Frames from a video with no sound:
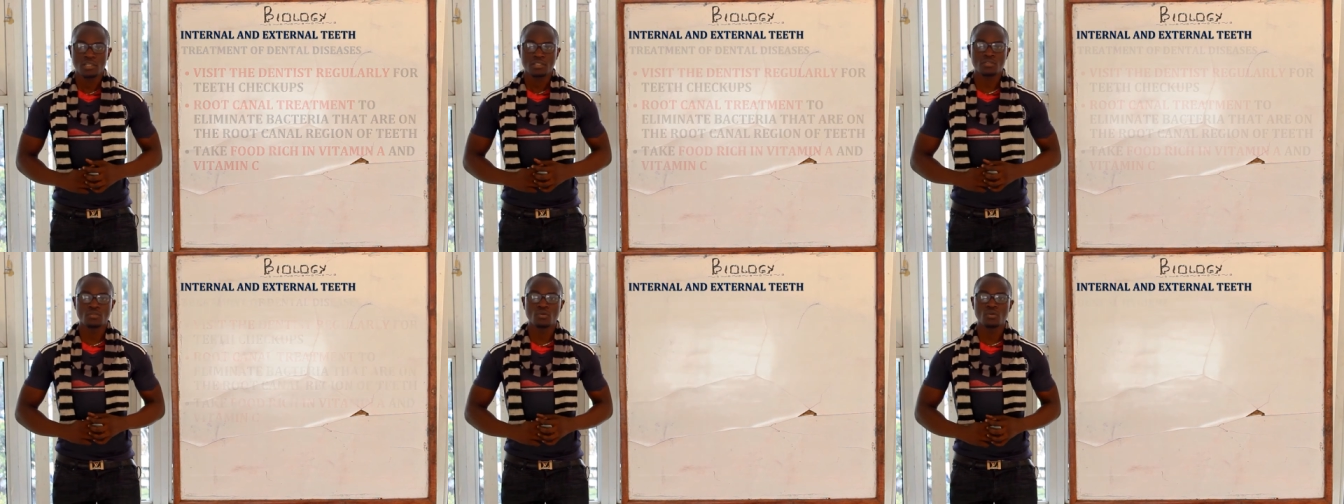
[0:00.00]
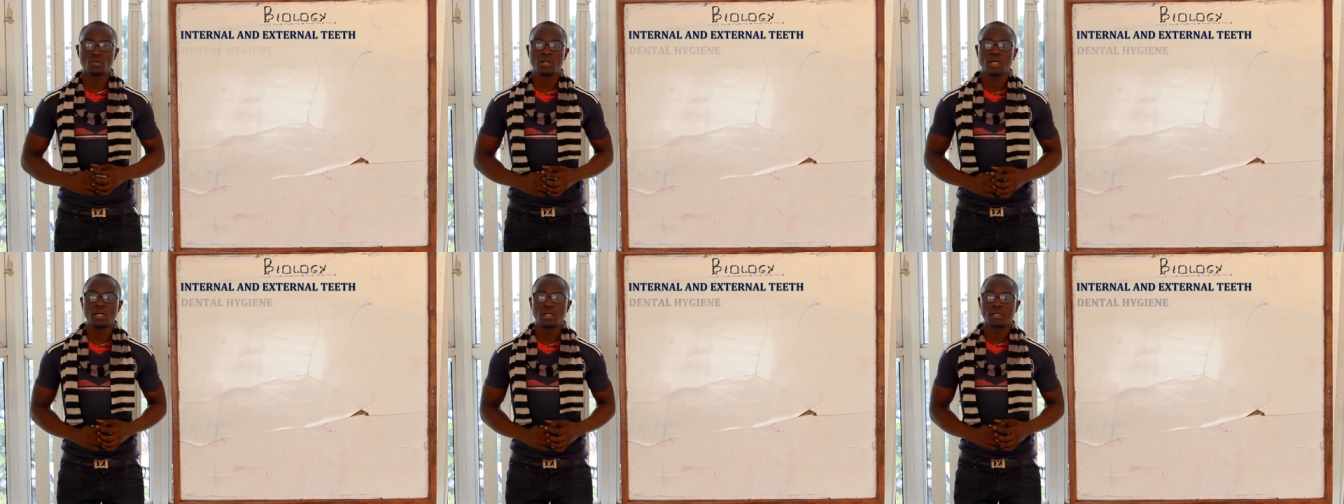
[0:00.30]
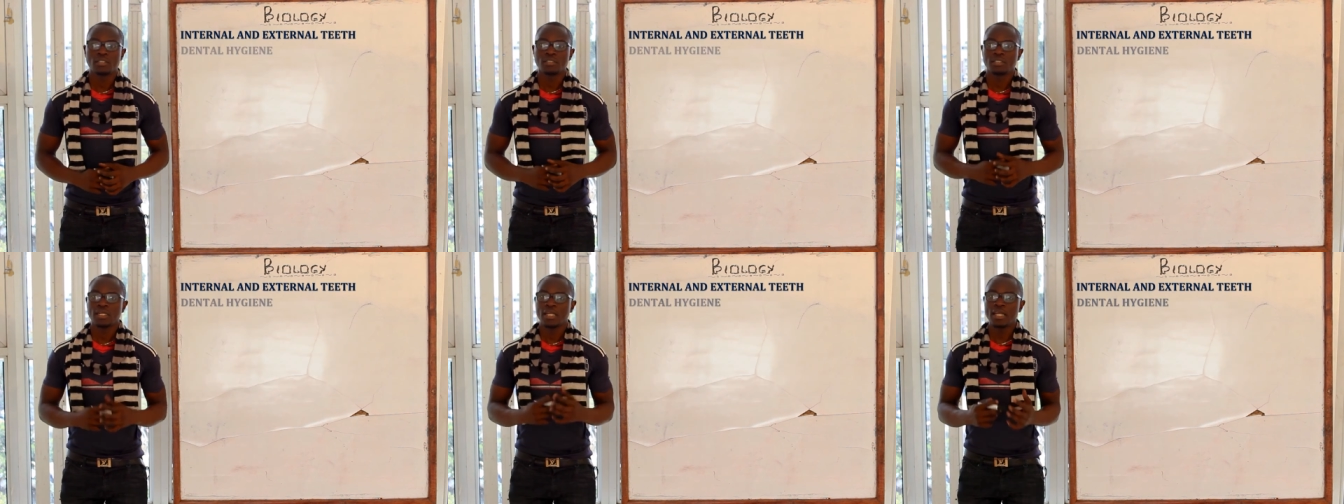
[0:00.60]

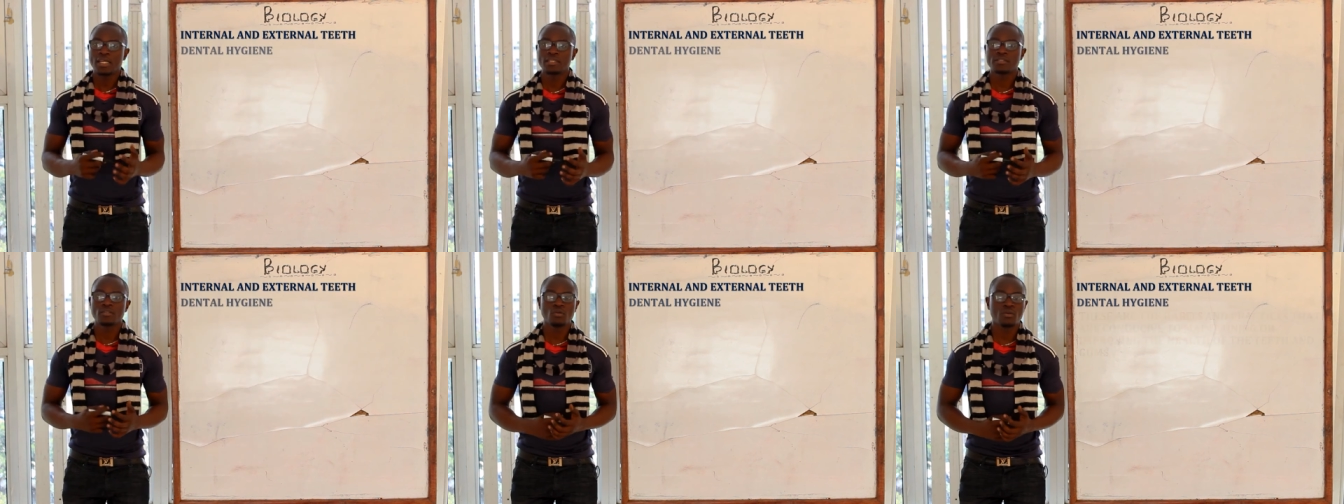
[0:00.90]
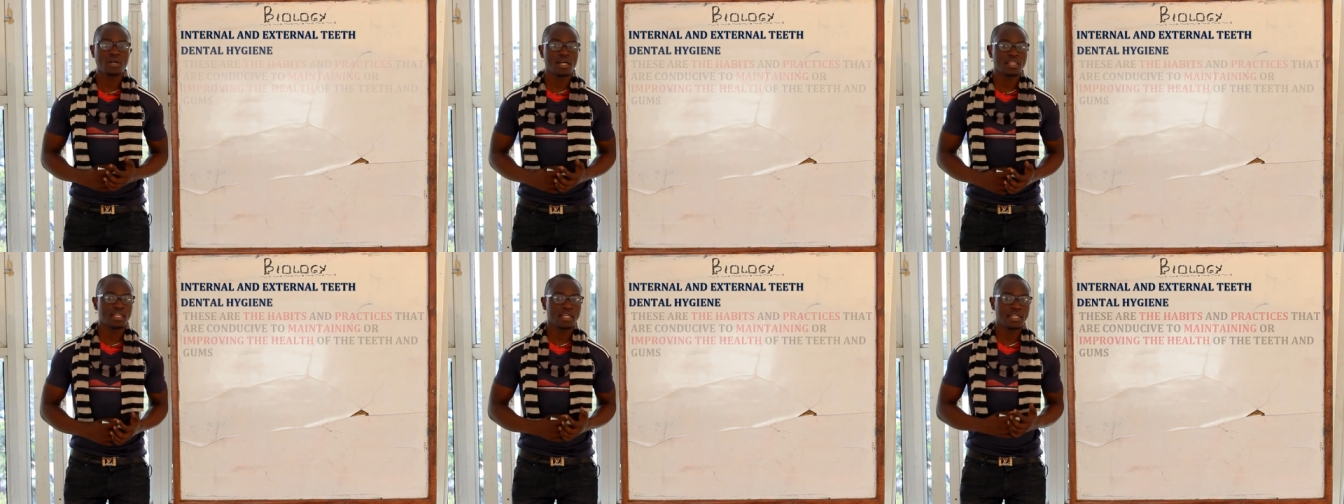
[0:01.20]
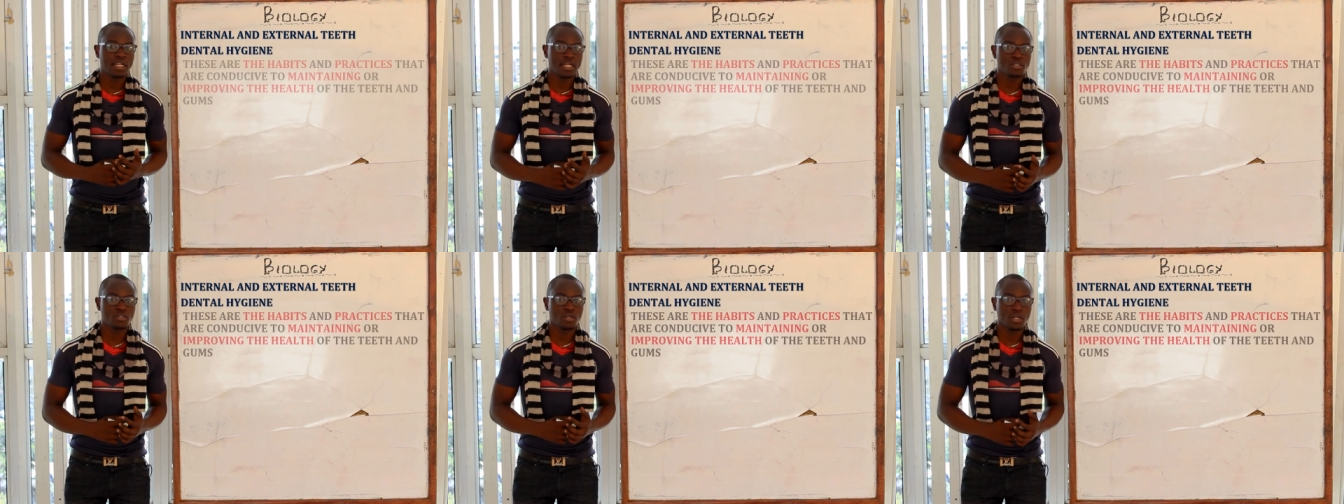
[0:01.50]
So let's look at the
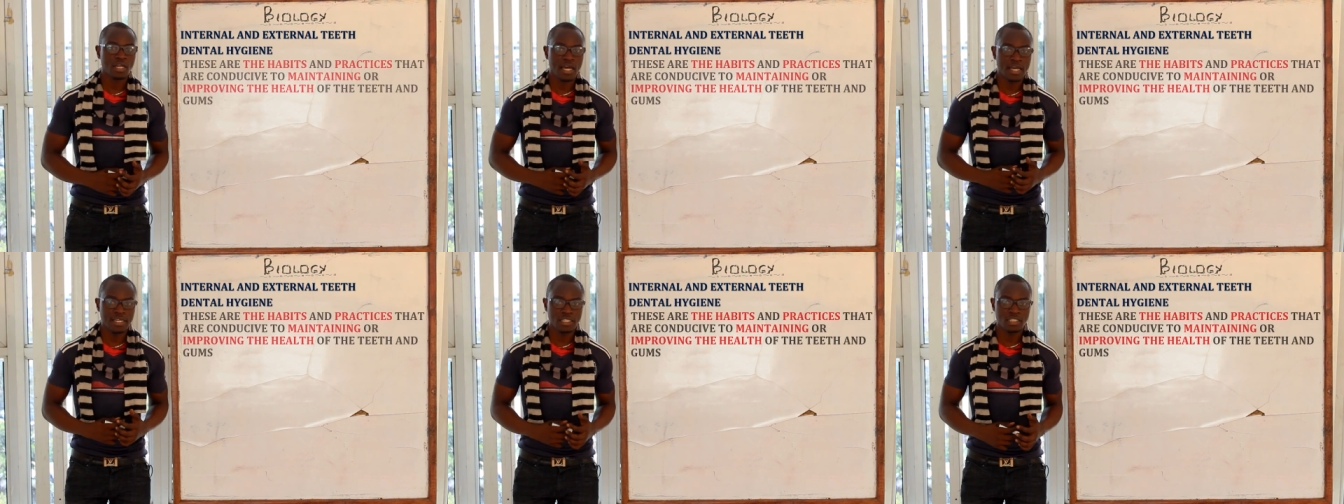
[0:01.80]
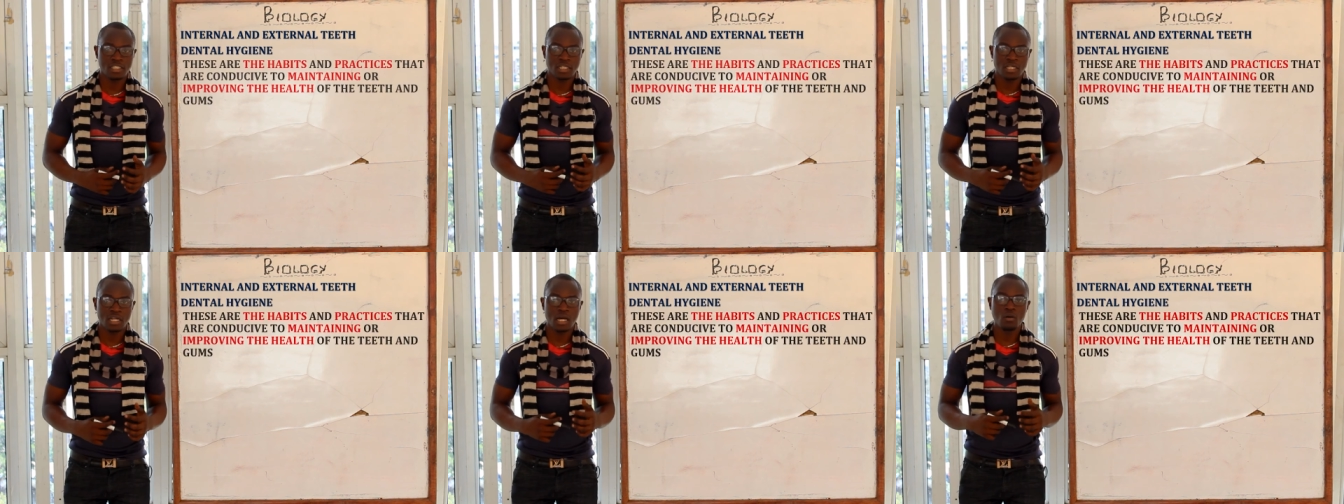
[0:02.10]
dental hygiene.